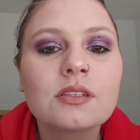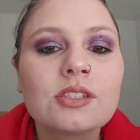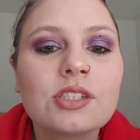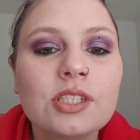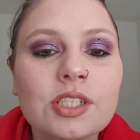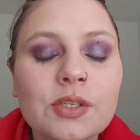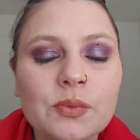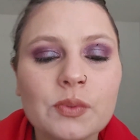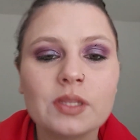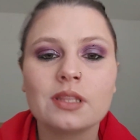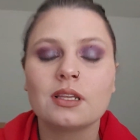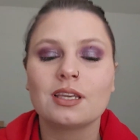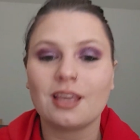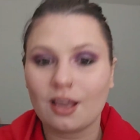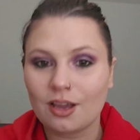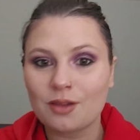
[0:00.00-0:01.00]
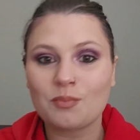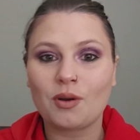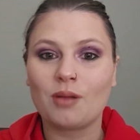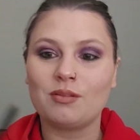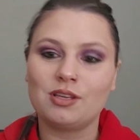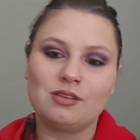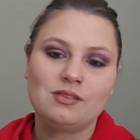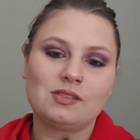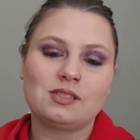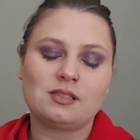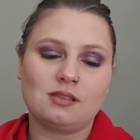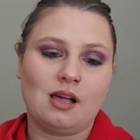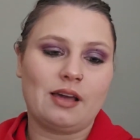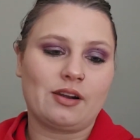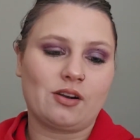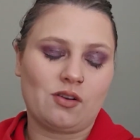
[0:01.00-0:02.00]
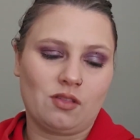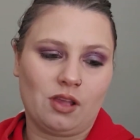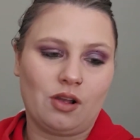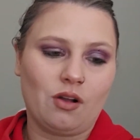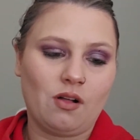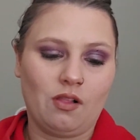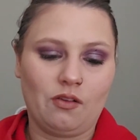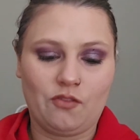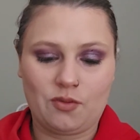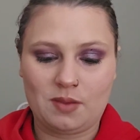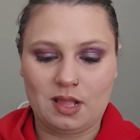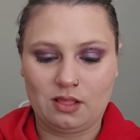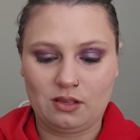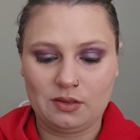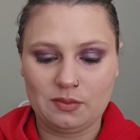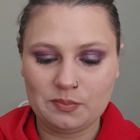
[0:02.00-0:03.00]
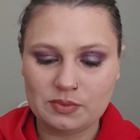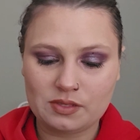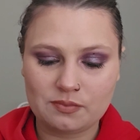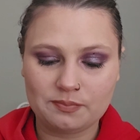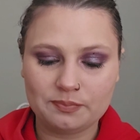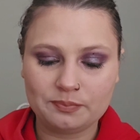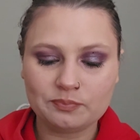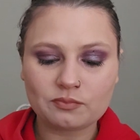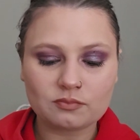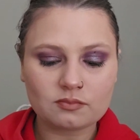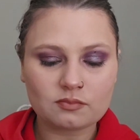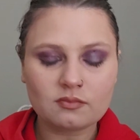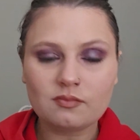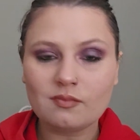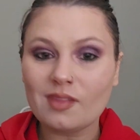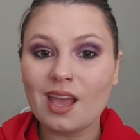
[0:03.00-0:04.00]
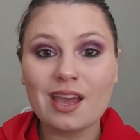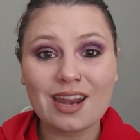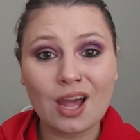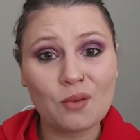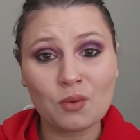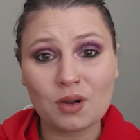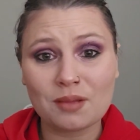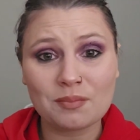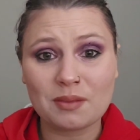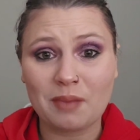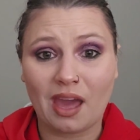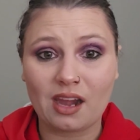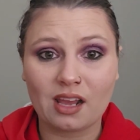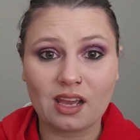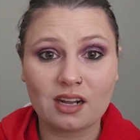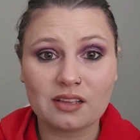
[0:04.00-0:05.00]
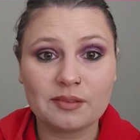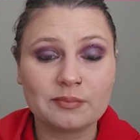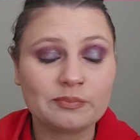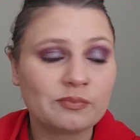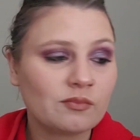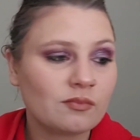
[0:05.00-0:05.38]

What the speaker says: Genuinely, I could probably use this liner like all over my lips, and I wouldn't be mad at it.